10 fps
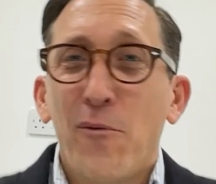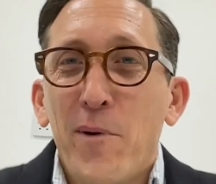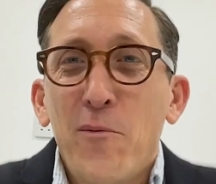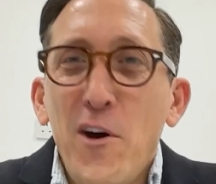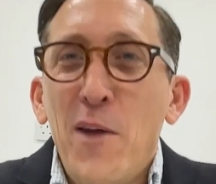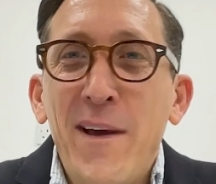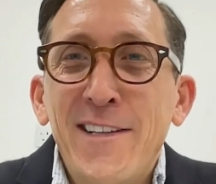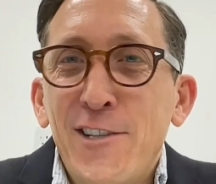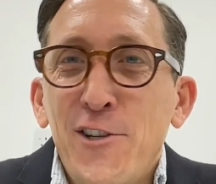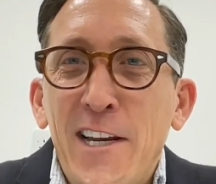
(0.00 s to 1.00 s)
I mean, what an
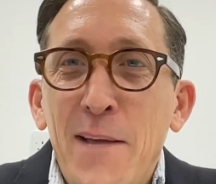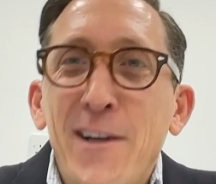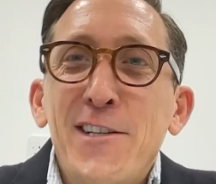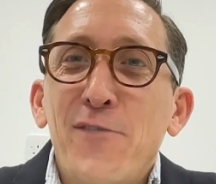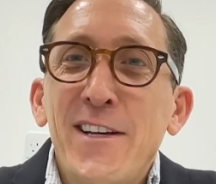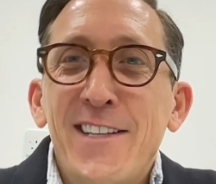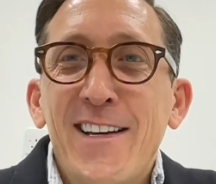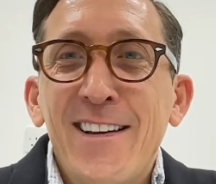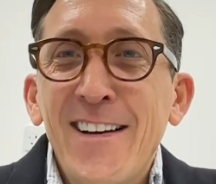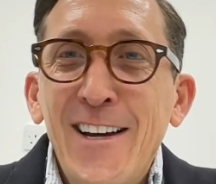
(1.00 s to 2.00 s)
amazing journey. Imagine
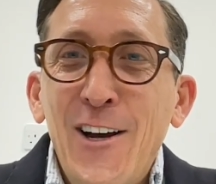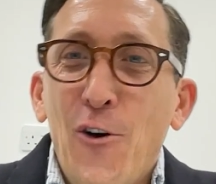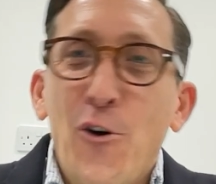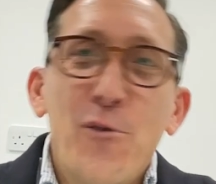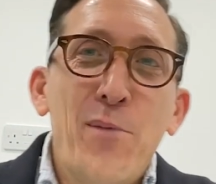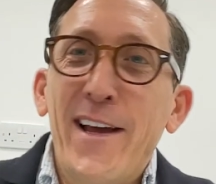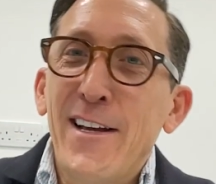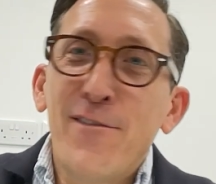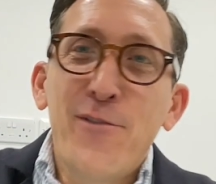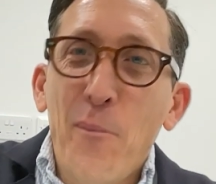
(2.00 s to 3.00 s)
racing or
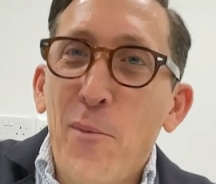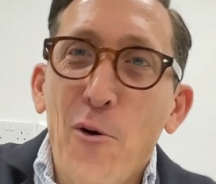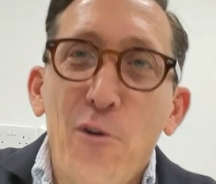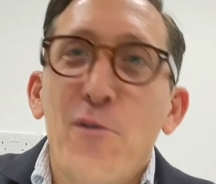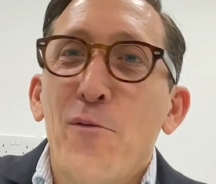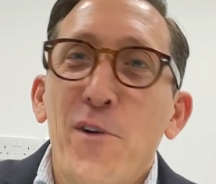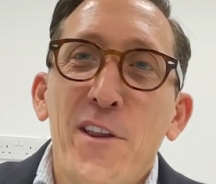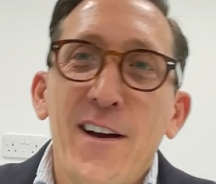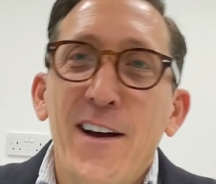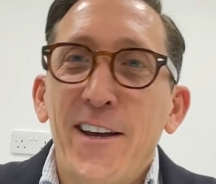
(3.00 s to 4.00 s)
playing football
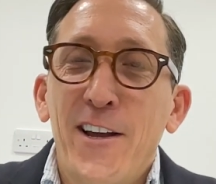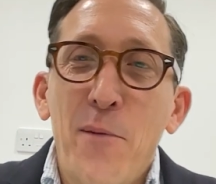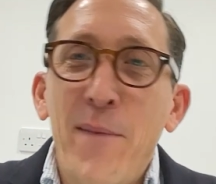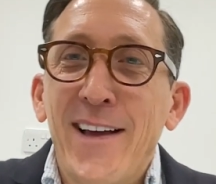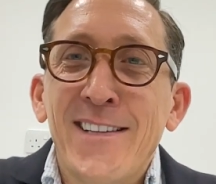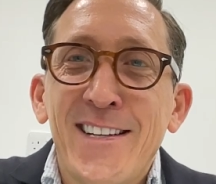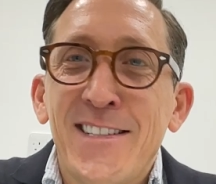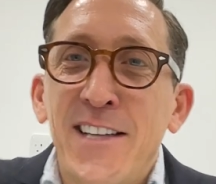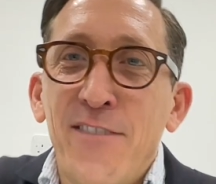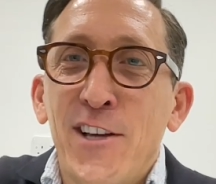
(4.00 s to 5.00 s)
with a mate at
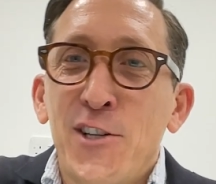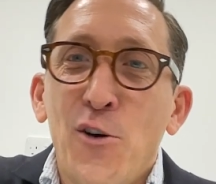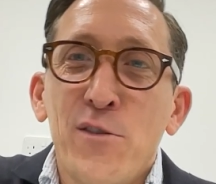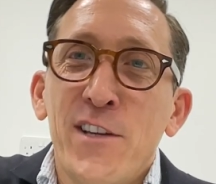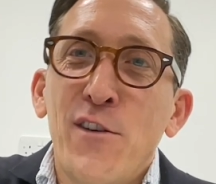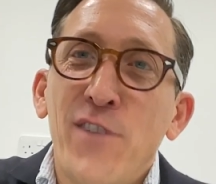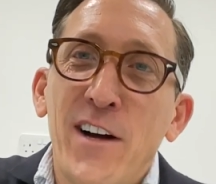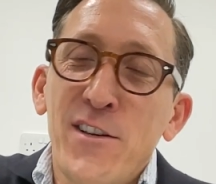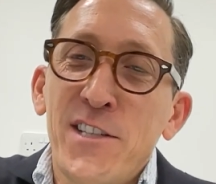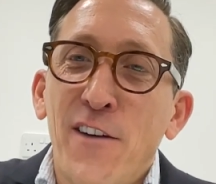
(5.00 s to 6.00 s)
67 years old, and you
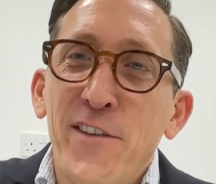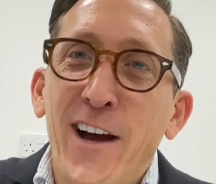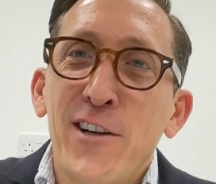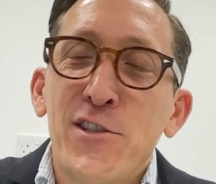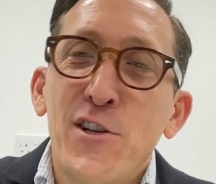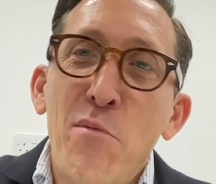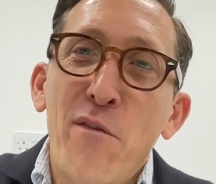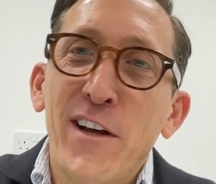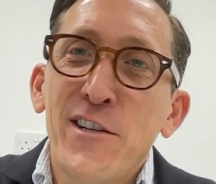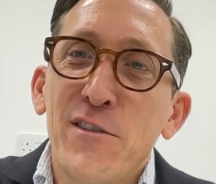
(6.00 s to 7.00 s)
find yourself now as two
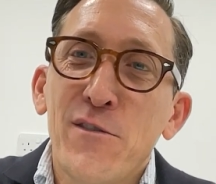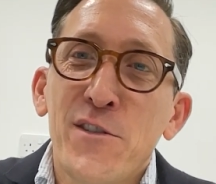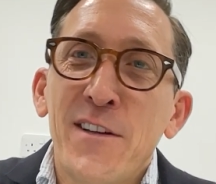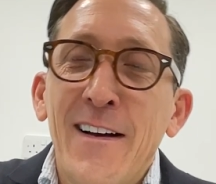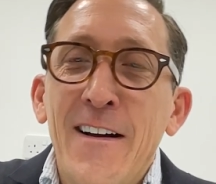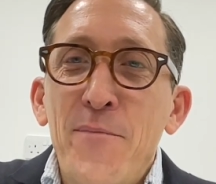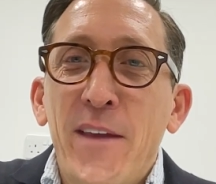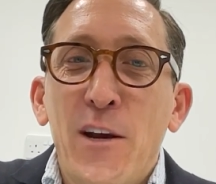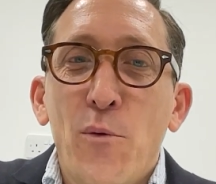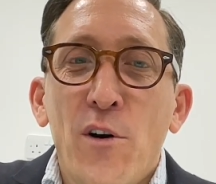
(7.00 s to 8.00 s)
professionals
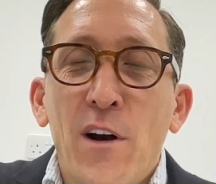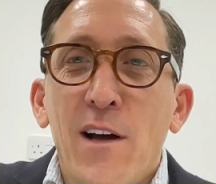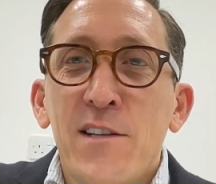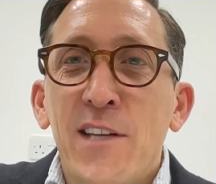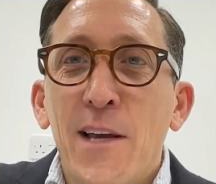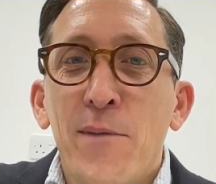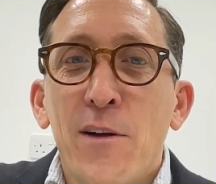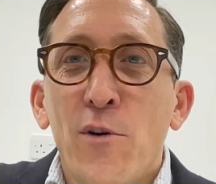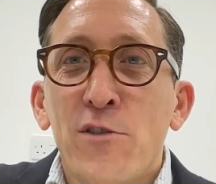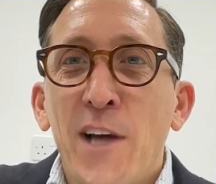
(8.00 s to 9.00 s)
in a world-class team
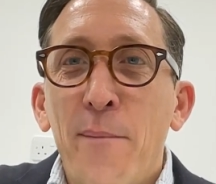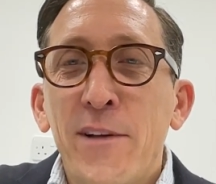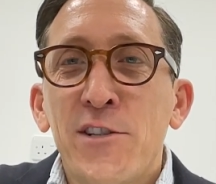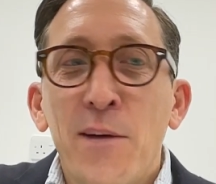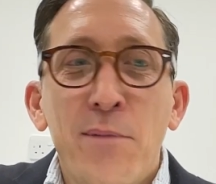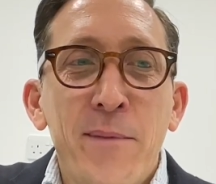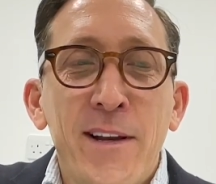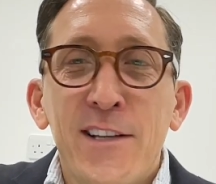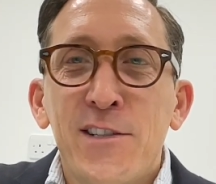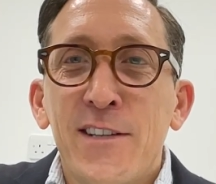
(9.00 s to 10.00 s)
in a world championship. I
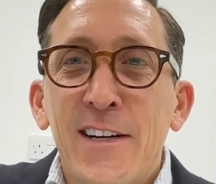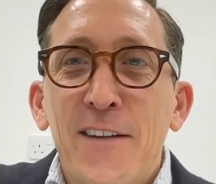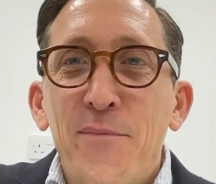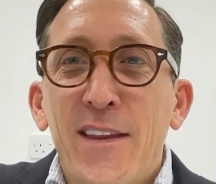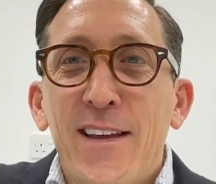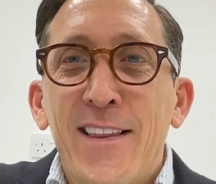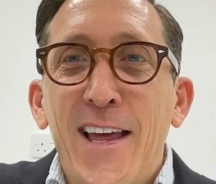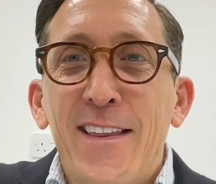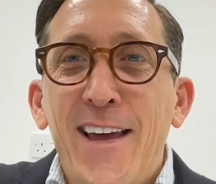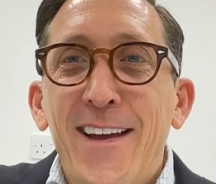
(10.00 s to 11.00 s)
mean, it's
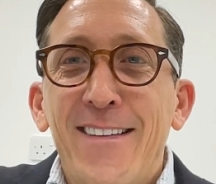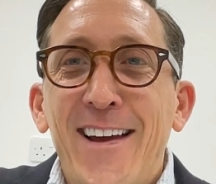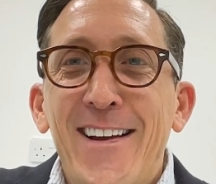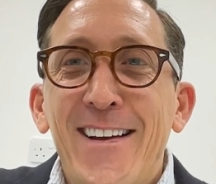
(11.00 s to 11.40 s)
they